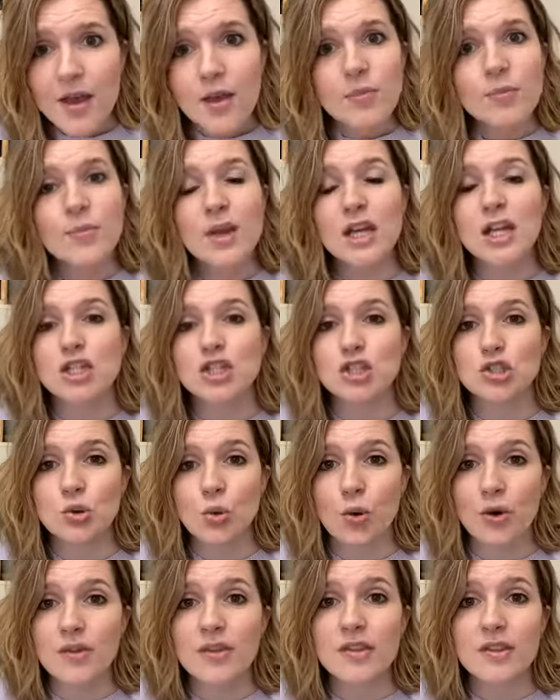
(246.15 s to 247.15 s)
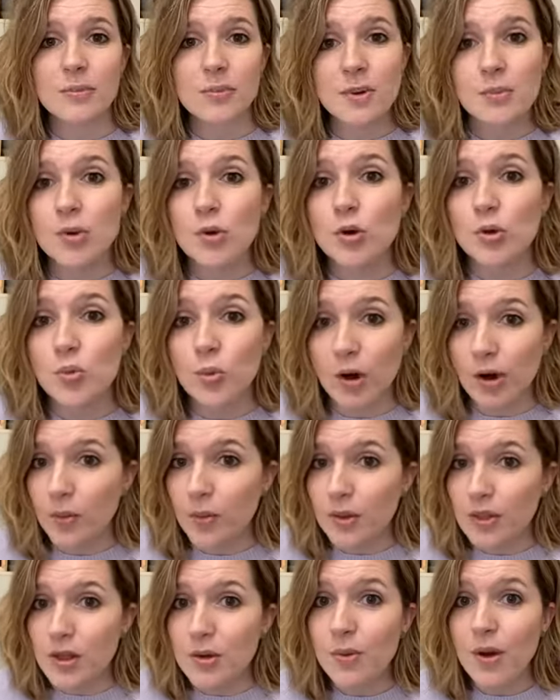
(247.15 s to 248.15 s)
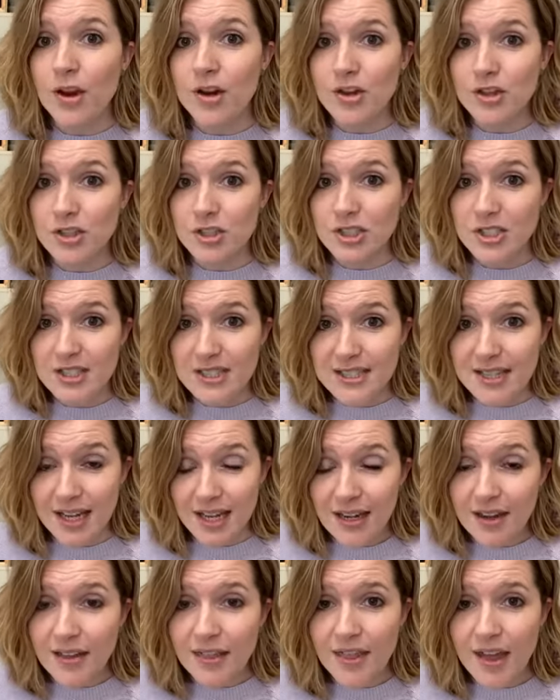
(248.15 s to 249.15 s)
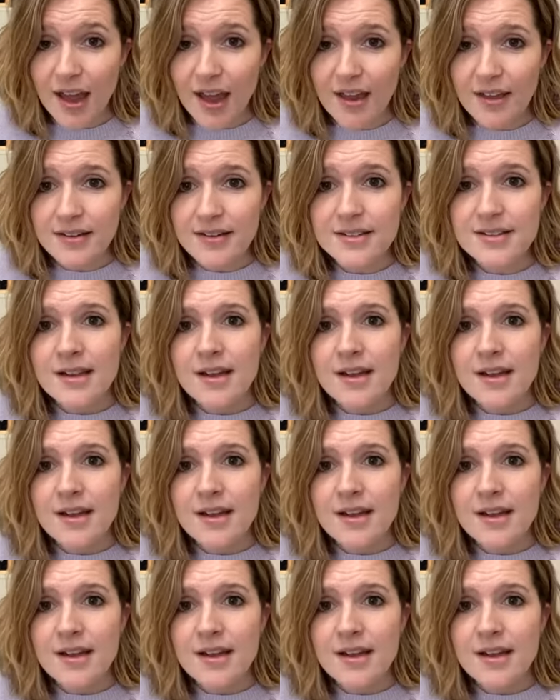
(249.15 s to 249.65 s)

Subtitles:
make sure that the people who work with you understand that.